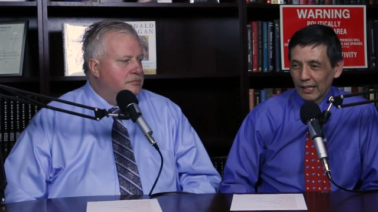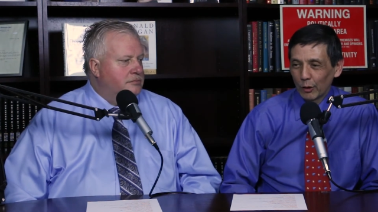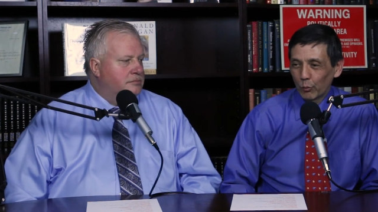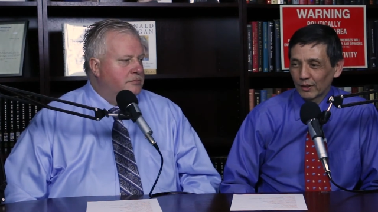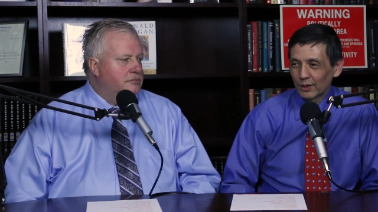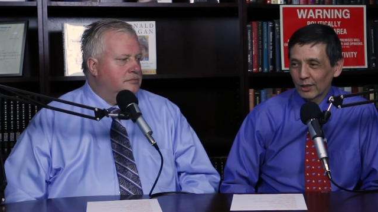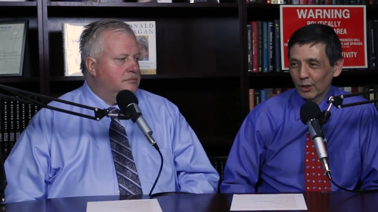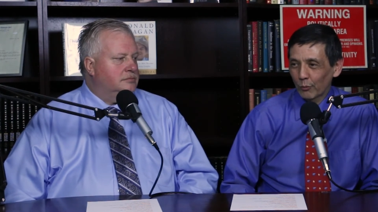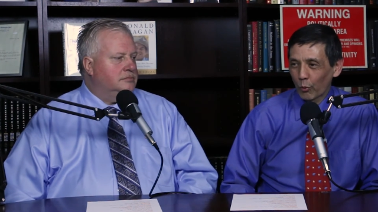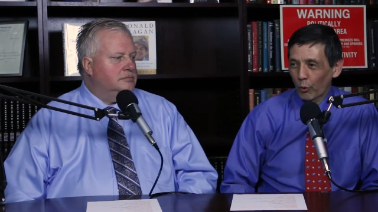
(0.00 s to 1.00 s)
Speaker 1: Was
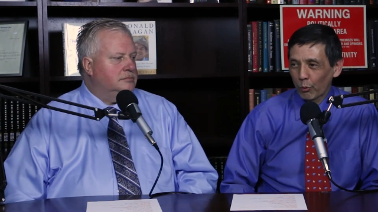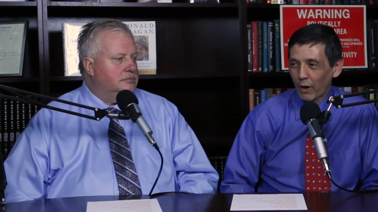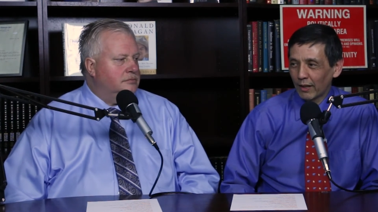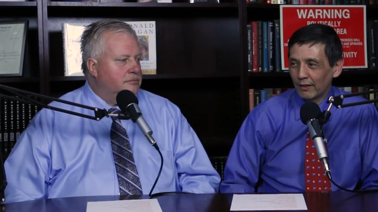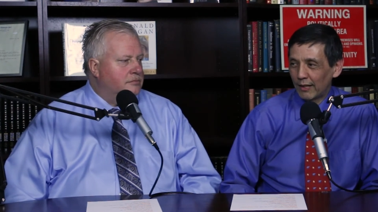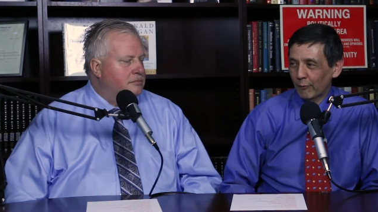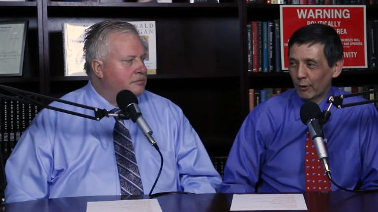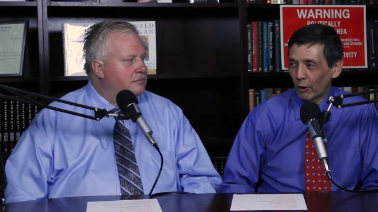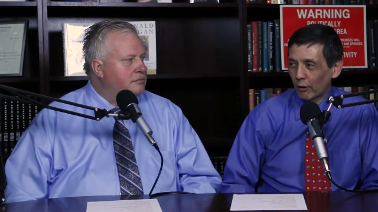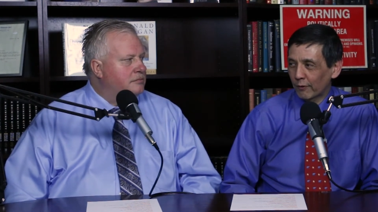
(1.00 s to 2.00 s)
this a worthwhile
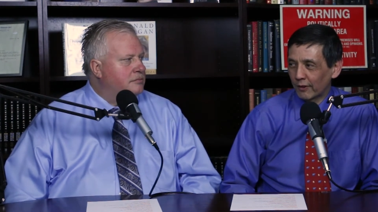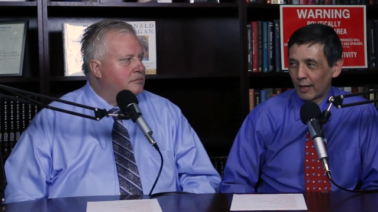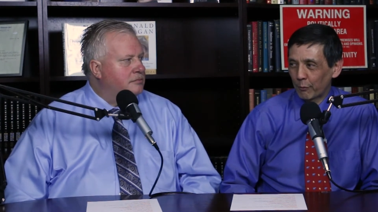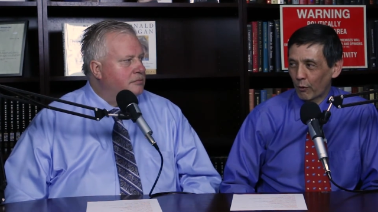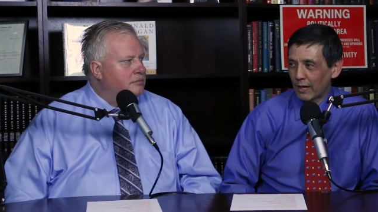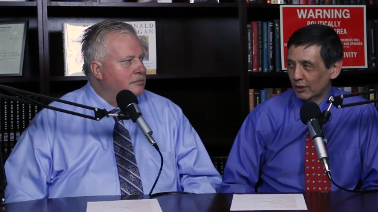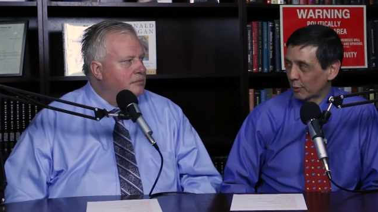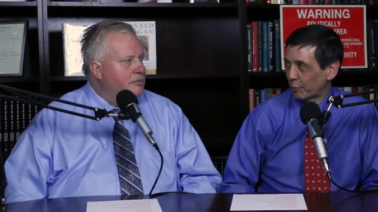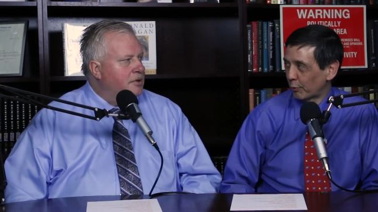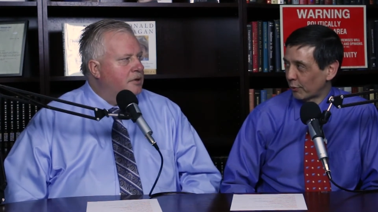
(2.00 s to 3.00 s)
endeavor at all for the
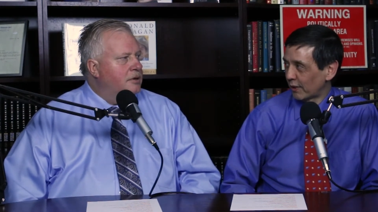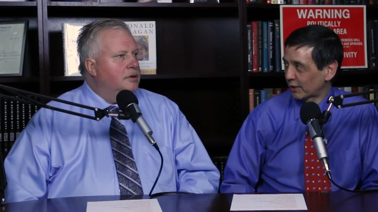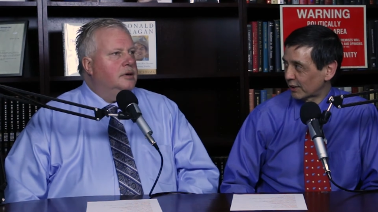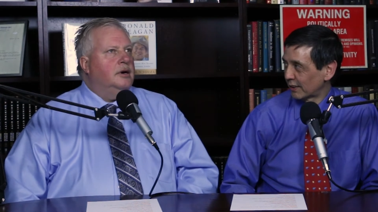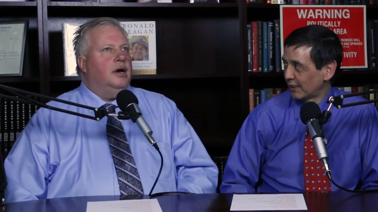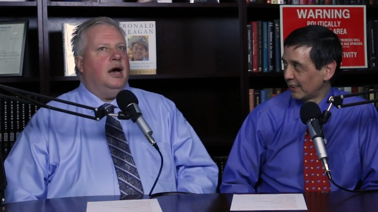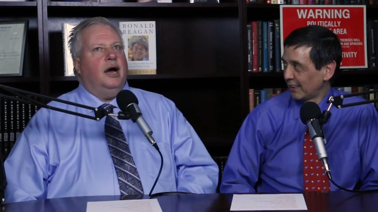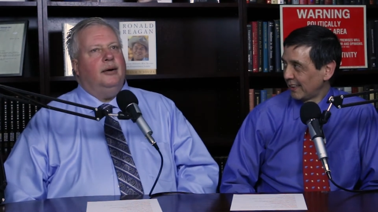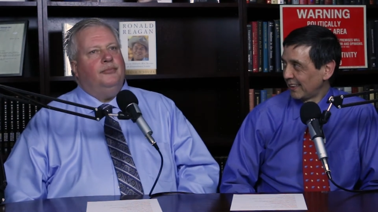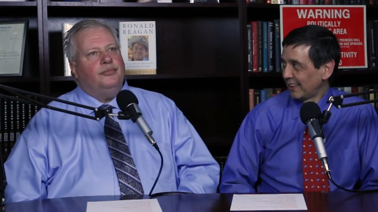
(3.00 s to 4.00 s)
Democrats to pull this?
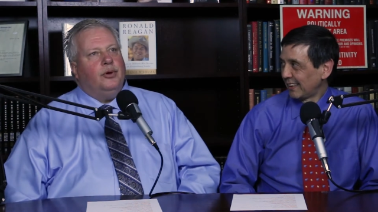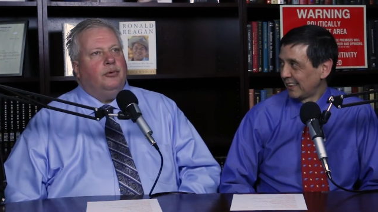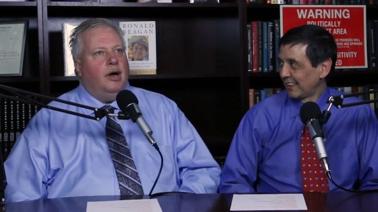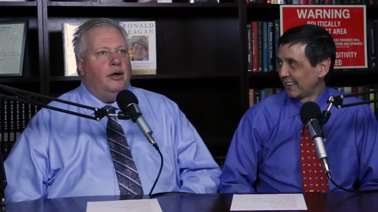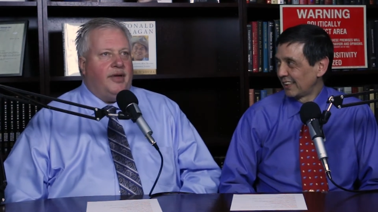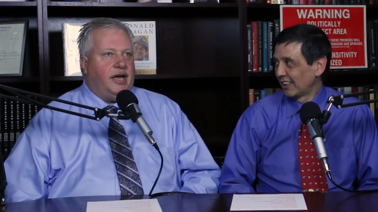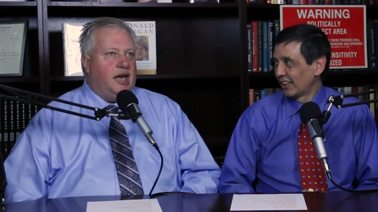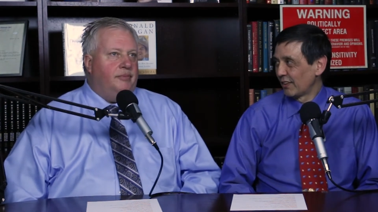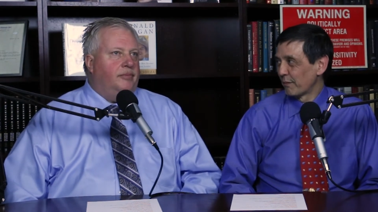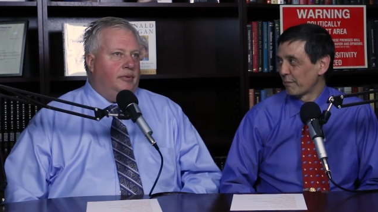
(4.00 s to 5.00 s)
Well, they
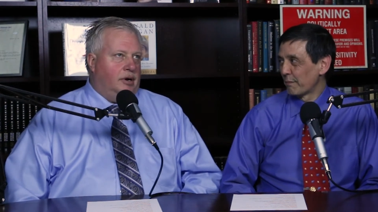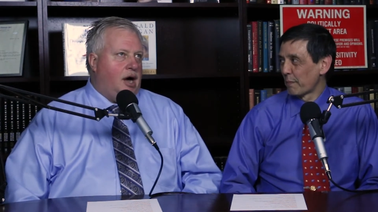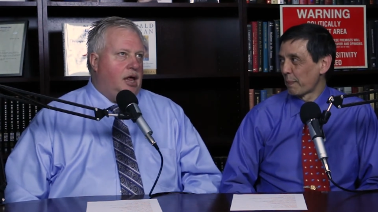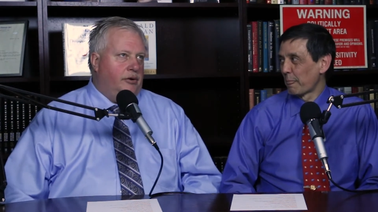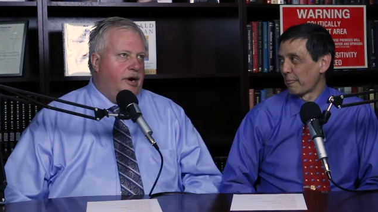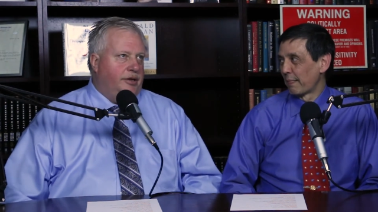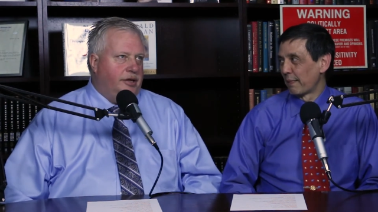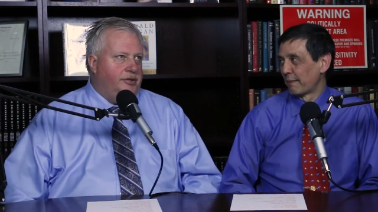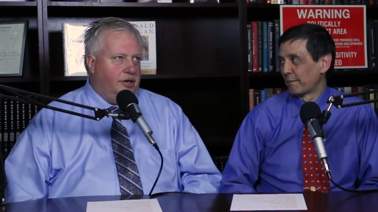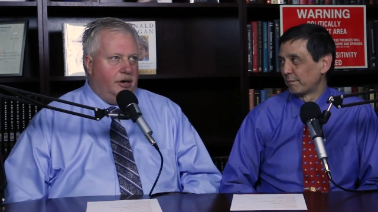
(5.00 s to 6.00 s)
keep
Speaker 2: hollering
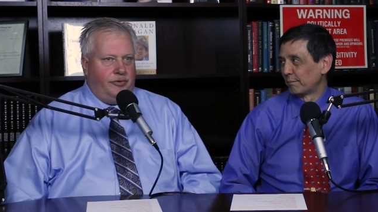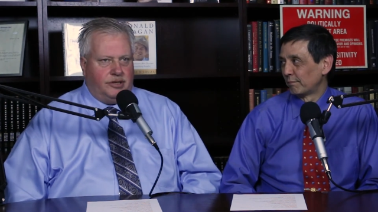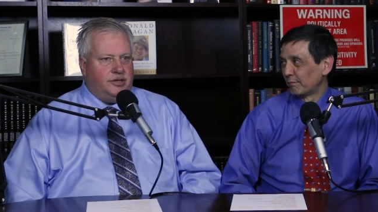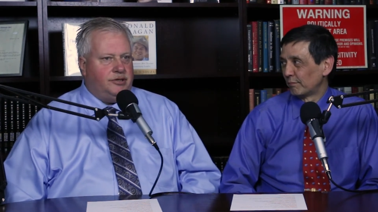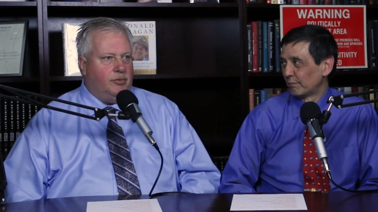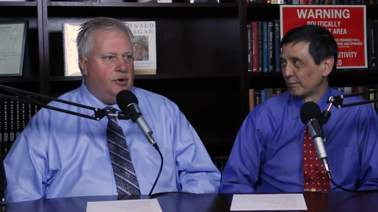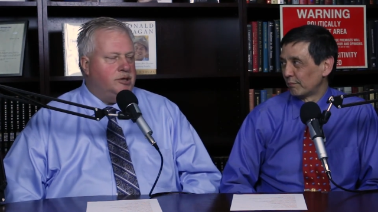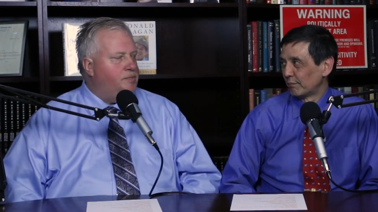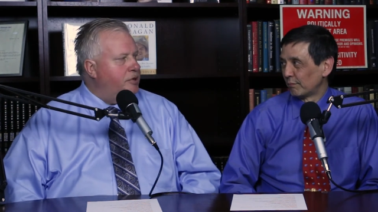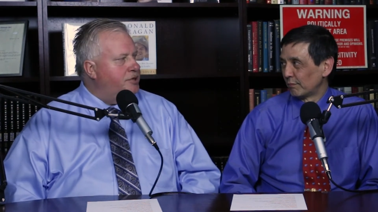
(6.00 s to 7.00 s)
that, this is the
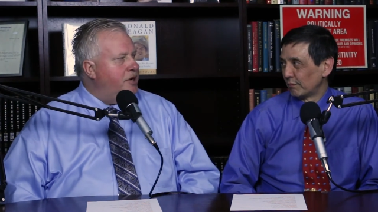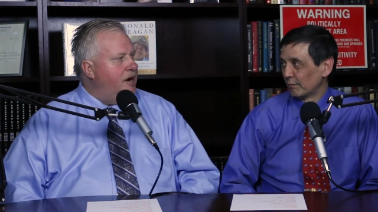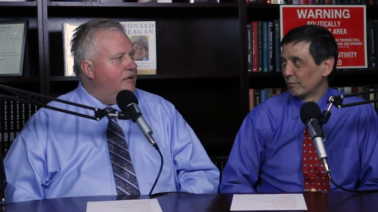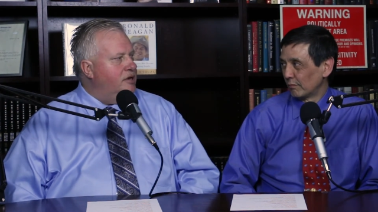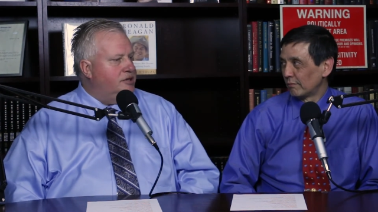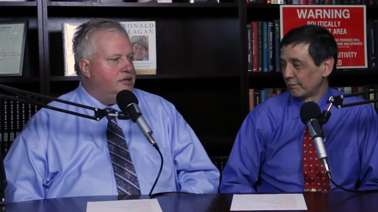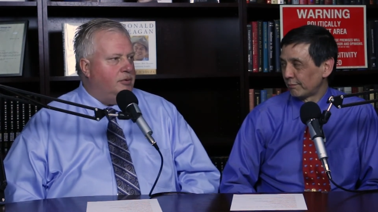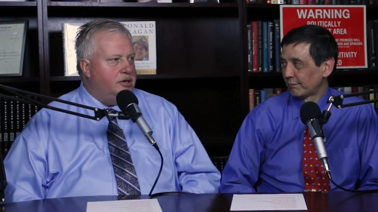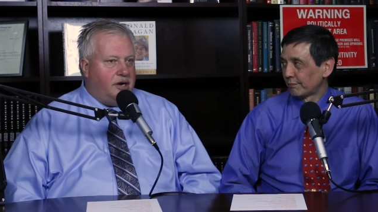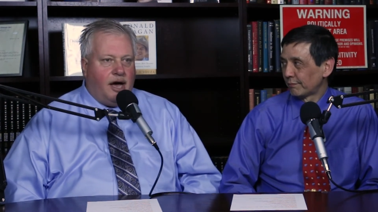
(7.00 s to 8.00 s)
worst person ever. This is the
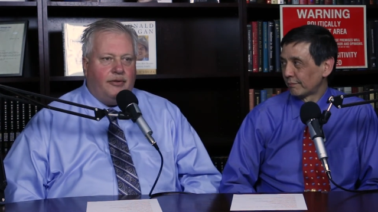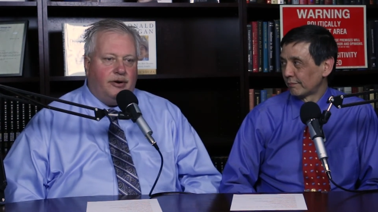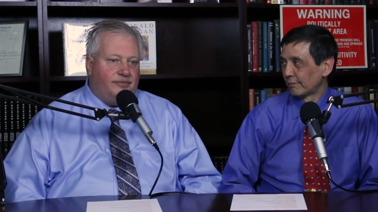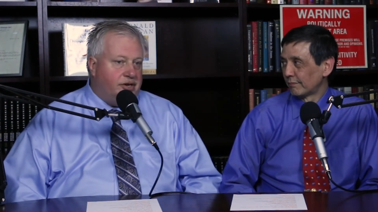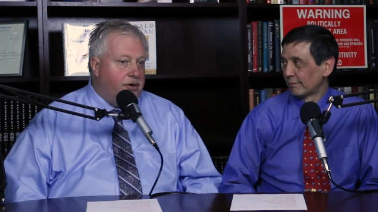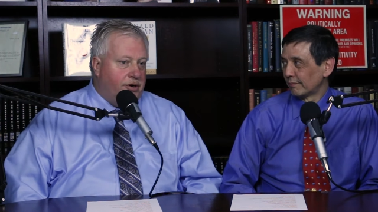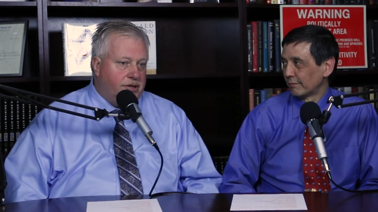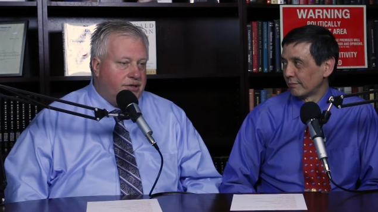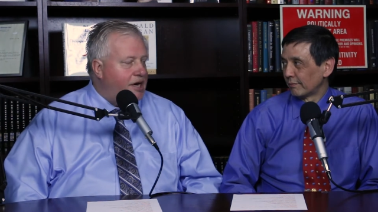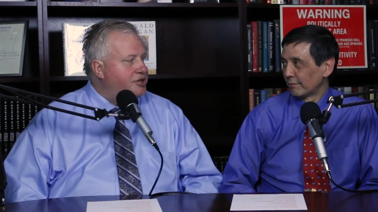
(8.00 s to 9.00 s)
worst. Now they've turned
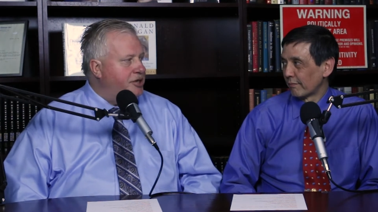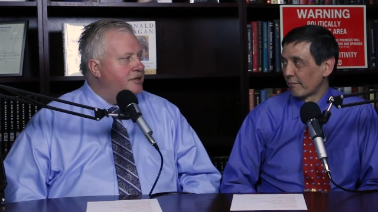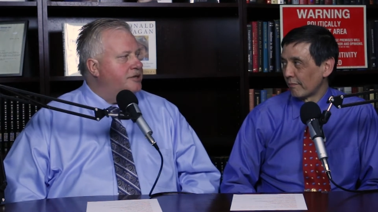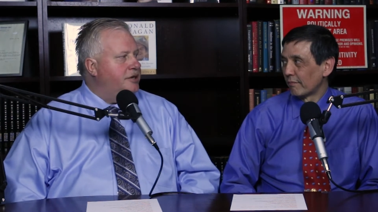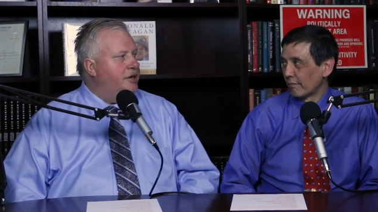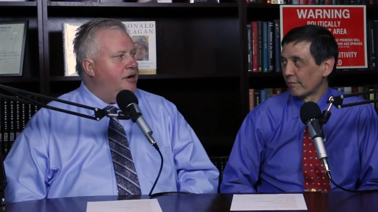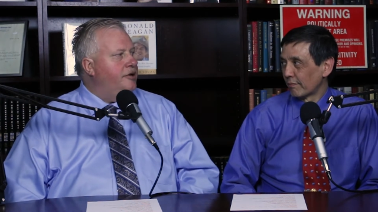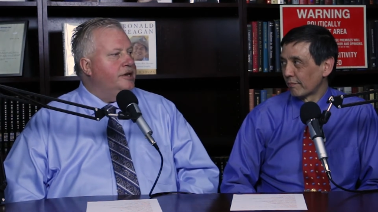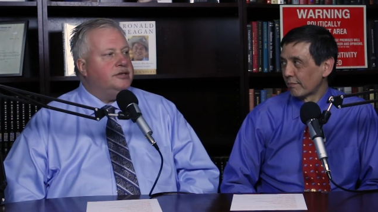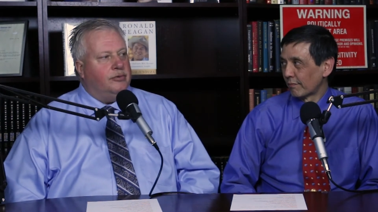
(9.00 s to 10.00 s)
to Sessions and,
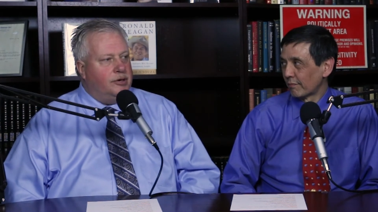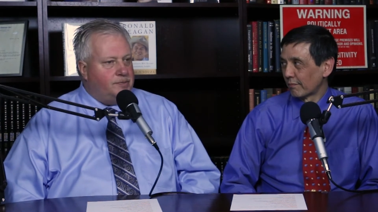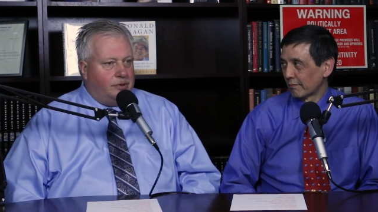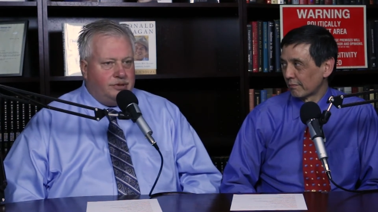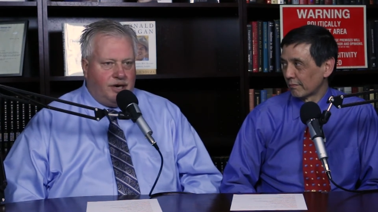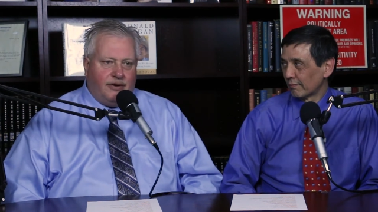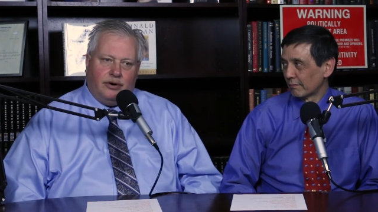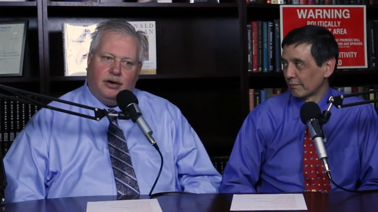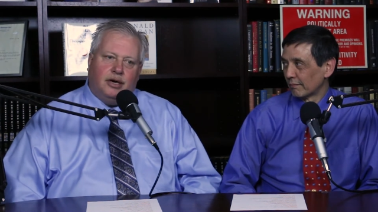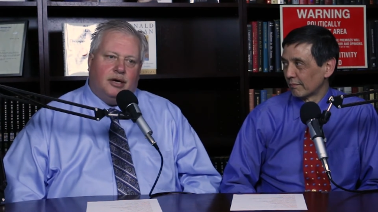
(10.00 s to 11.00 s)
he's the worst person ever.